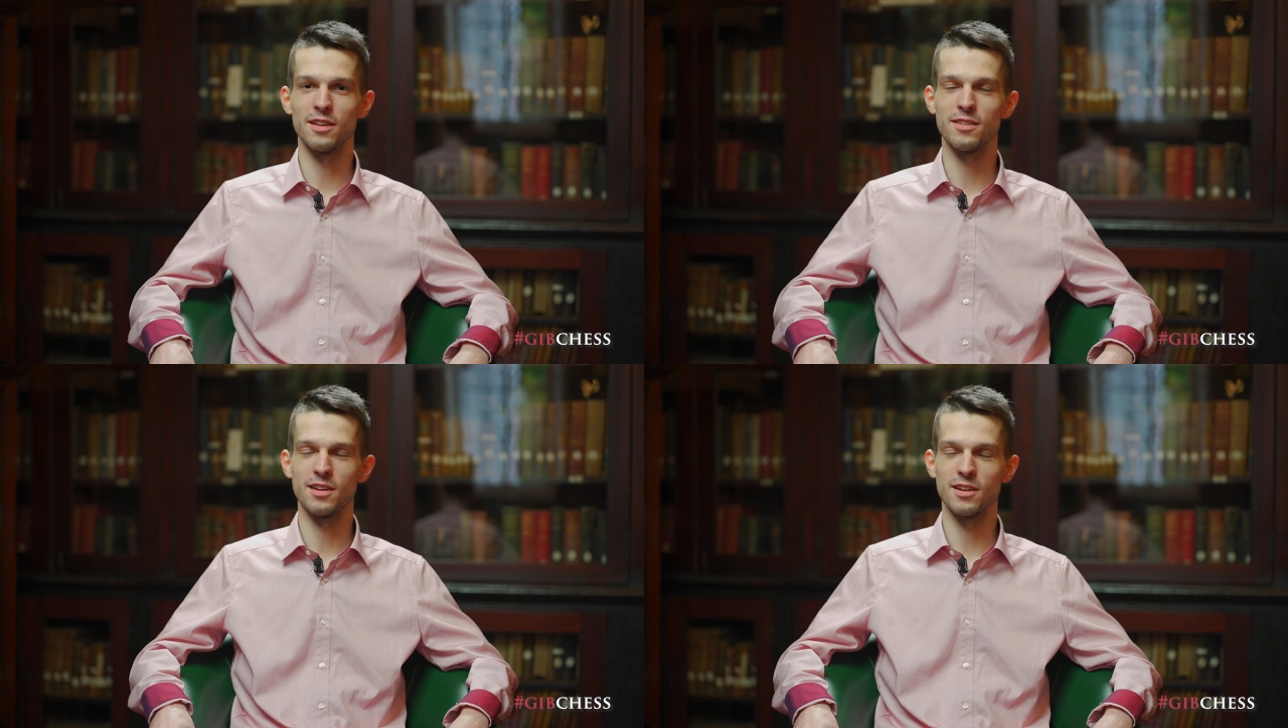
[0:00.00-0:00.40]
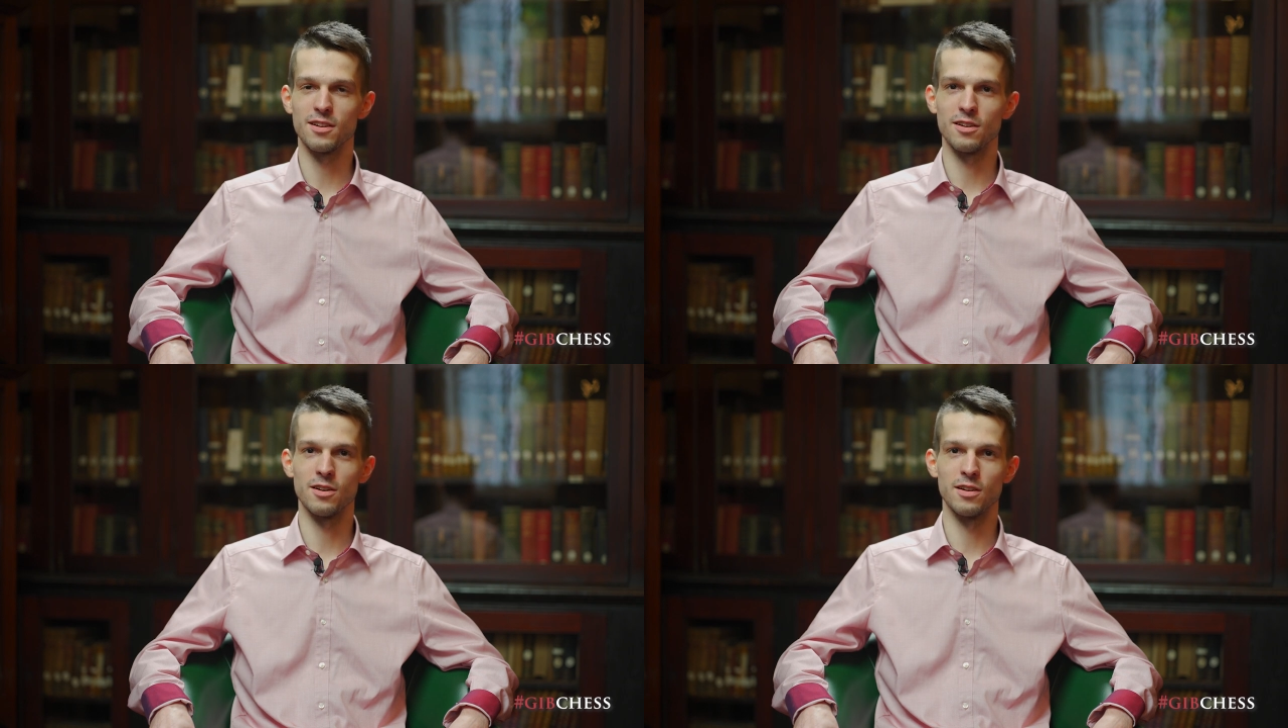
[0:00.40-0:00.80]
I think
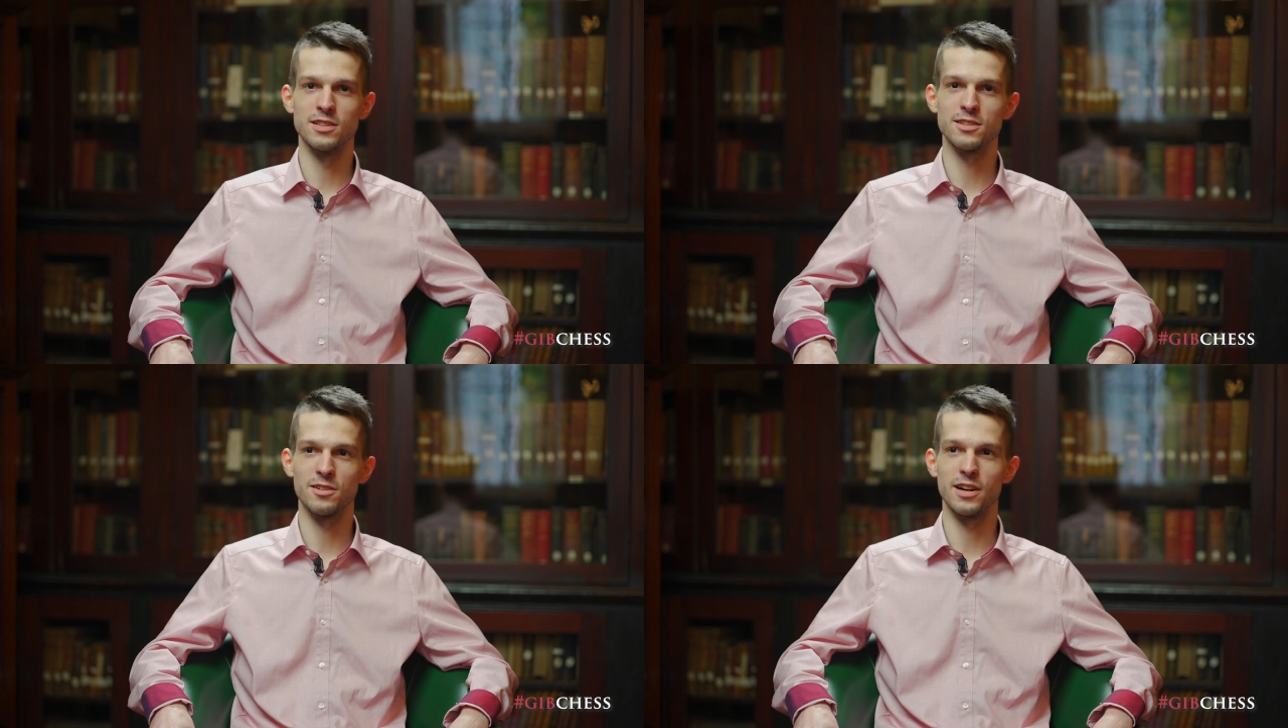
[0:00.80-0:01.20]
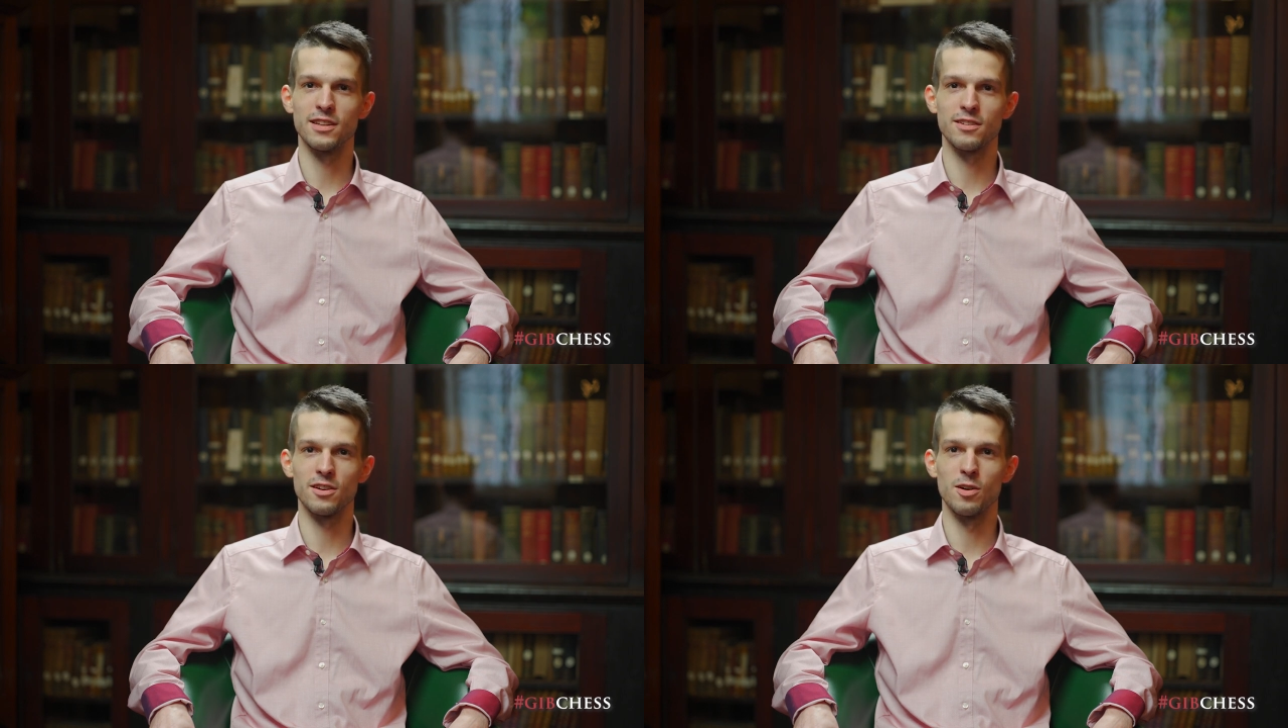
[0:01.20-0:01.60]
uh, it's a
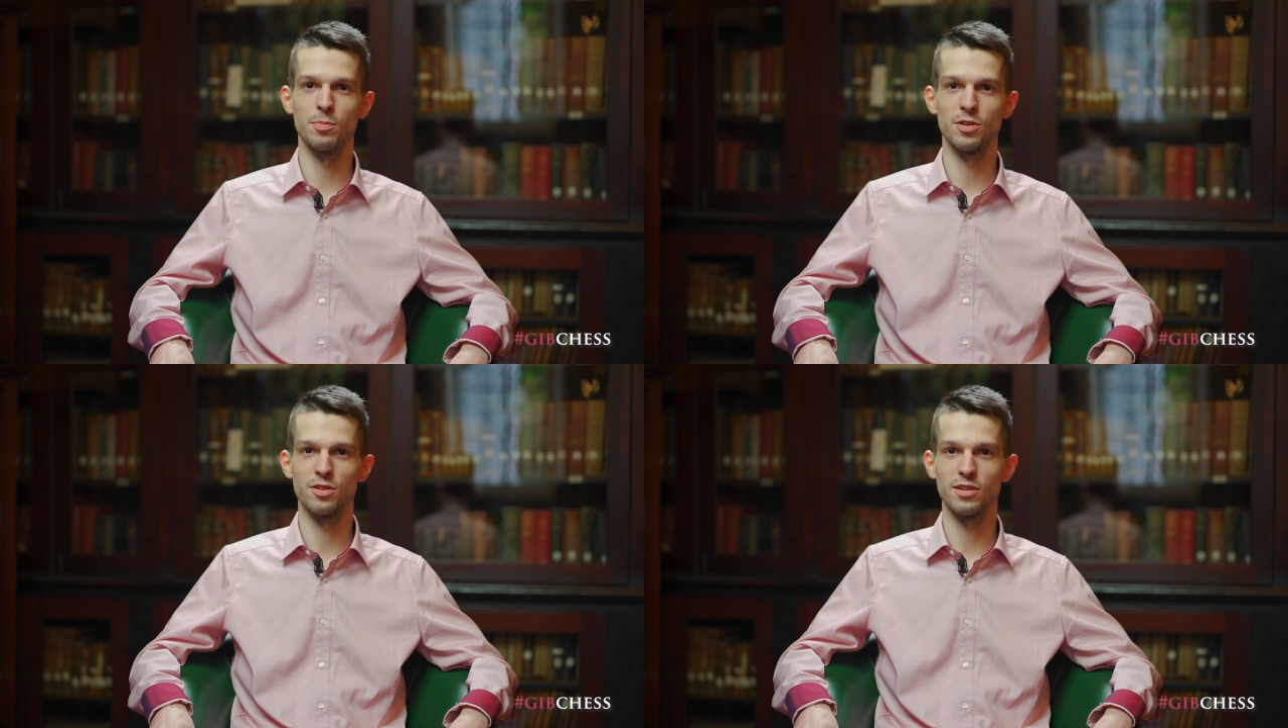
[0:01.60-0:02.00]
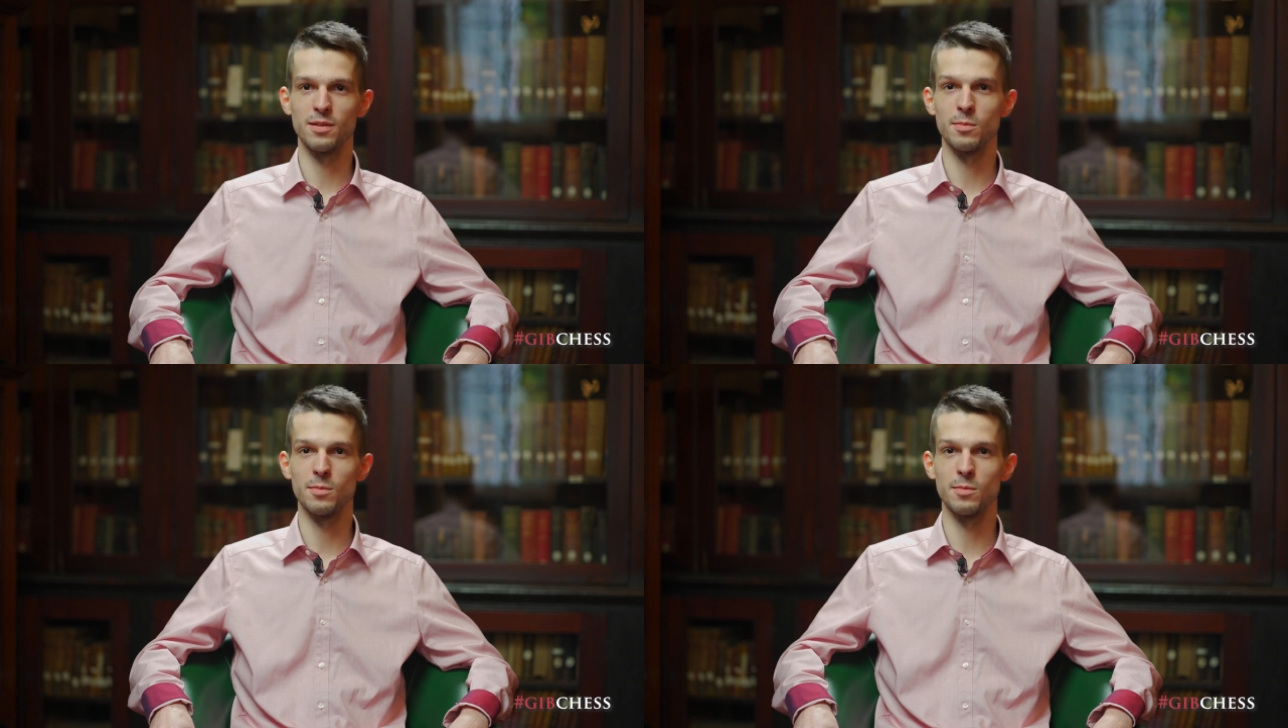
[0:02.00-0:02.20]
great uh, opportunity